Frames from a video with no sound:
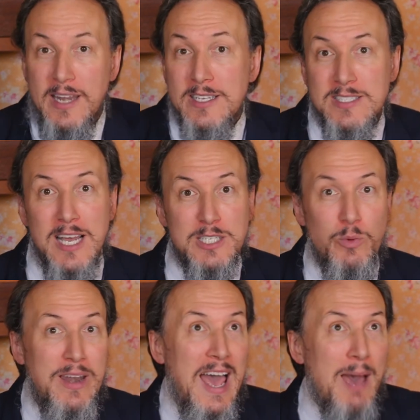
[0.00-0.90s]
And he
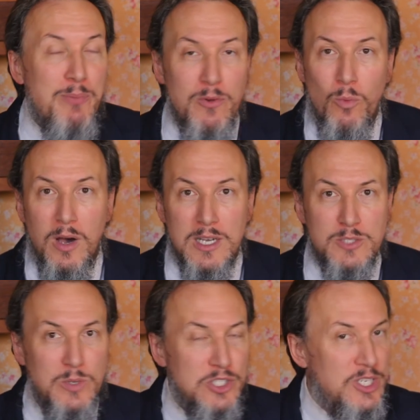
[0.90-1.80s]
says what happened
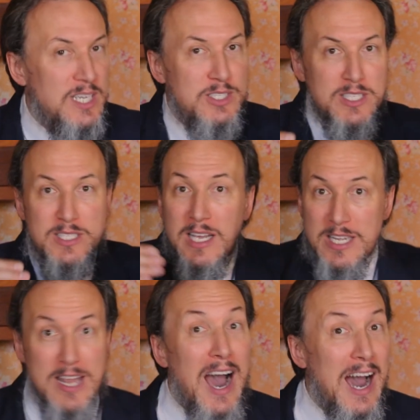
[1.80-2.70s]
was when Jesus
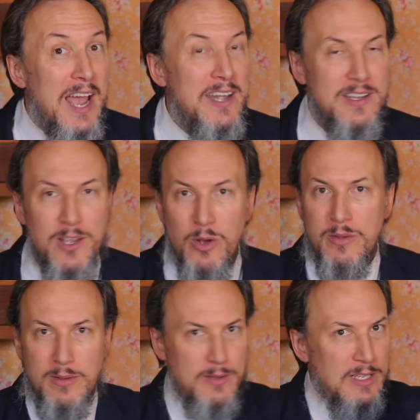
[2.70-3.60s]
died, you
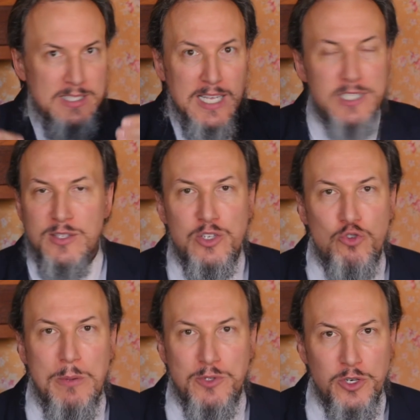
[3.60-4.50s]
know, it says in the
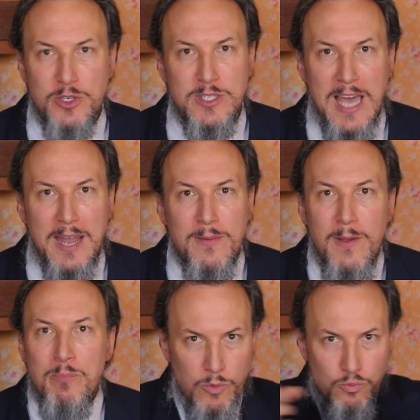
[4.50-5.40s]
scriptures that
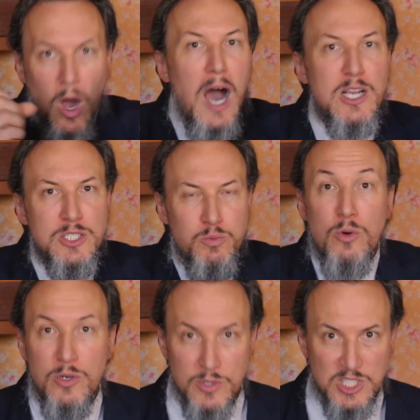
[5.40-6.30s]
the rocks
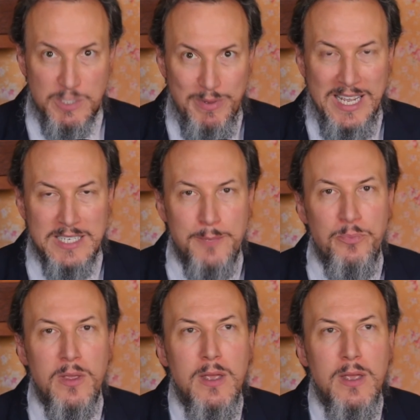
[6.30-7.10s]
were split